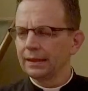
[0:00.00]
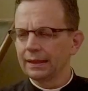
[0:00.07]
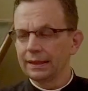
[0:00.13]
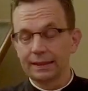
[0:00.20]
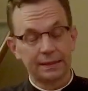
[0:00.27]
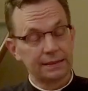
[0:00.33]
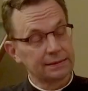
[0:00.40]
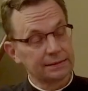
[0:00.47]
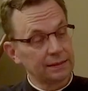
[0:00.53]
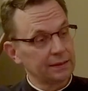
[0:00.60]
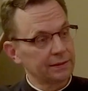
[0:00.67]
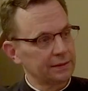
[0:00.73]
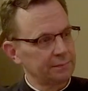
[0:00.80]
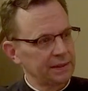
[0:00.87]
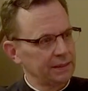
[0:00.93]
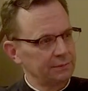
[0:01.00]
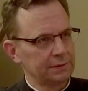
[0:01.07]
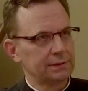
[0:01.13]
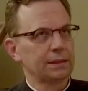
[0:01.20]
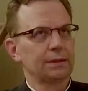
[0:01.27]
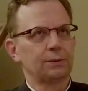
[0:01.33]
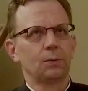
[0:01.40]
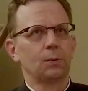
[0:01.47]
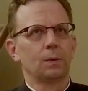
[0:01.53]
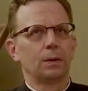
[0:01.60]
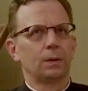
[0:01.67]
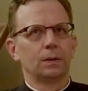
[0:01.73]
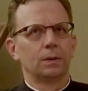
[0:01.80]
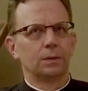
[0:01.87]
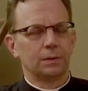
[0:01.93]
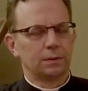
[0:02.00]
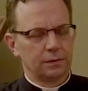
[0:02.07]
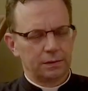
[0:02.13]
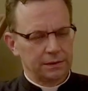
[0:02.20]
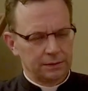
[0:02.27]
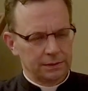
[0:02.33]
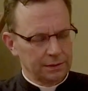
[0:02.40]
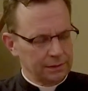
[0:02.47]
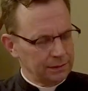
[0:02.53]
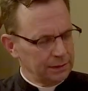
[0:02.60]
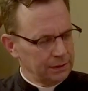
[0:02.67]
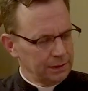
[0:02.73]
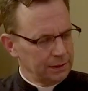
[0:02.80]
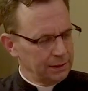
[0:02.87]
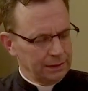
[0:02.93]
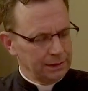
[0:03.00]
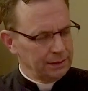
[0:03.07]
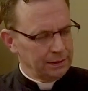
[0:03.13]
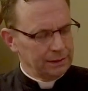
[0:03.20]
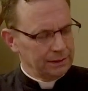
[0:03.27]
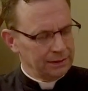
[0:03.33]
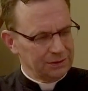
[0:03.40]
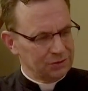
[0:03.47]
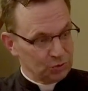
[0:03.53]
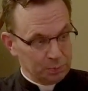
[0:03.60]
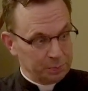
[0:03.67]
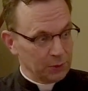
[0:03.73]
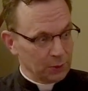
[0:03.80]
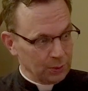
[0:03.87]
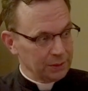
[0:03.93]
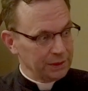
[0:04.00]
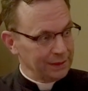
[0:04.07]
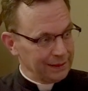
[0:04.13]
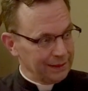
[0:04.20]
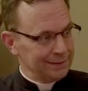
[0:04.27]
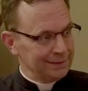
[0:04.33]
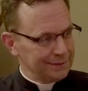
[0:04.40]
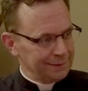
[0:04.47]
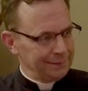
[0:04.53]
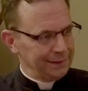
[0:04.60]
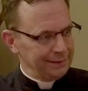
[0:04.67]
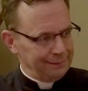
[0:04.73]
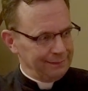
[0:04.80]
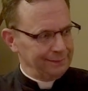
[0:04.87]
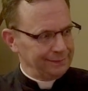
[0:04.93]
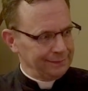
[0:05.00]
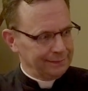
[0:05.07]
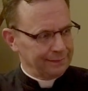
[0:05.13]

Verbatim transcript: and he saw them and he was like whoa these are super holy nuns i mean these are